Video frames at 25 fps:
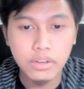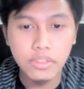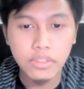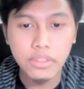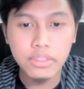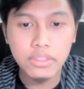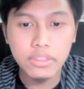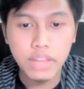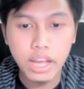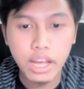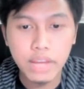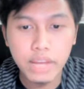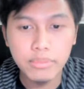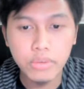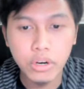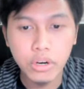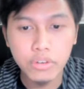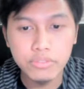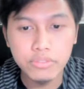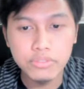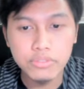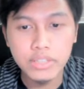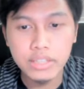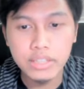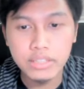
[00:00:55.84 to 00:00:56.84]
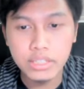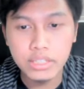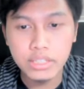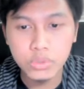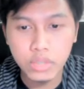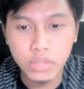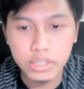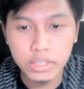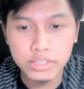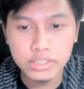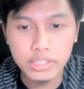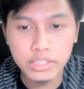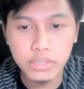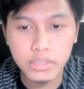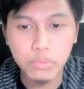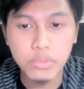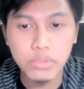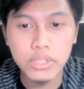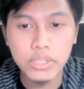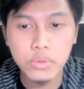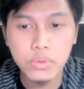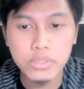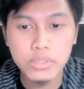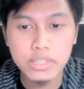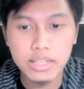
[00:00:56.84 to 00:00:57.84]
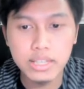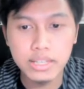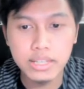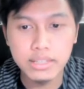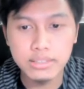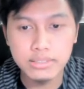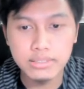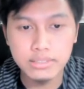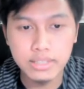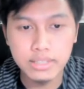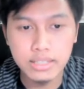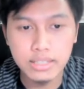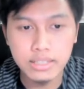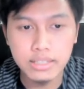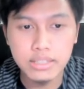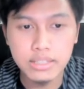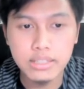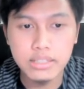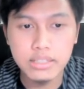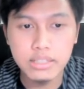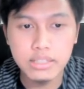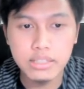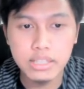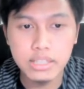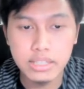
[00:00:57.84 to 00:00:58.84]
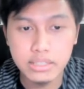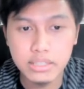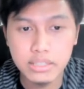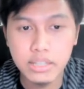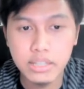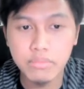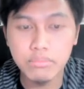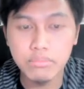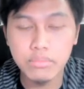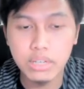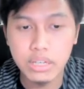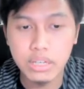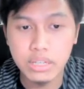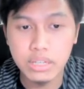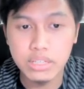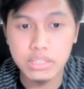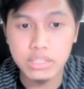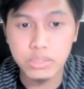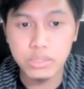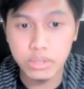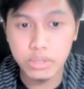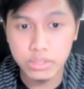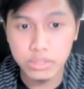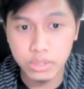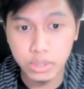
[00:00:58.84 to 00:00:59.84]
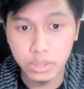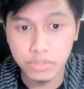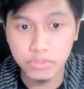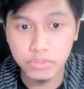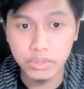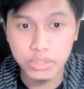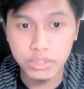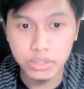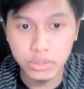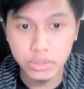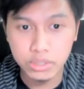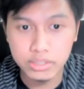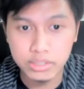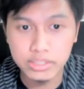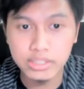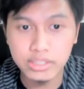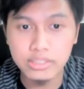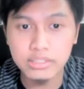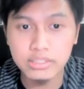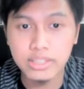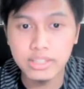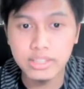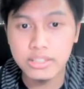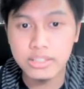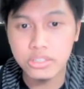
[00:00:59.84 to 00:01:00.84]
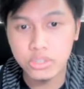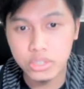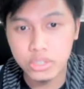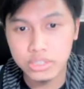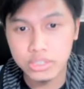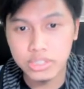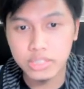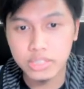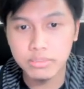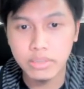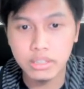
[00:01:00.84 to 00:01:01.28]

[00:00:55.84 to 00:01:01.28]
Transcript: The type of data structure we use in this system is quicksort for sorting and searching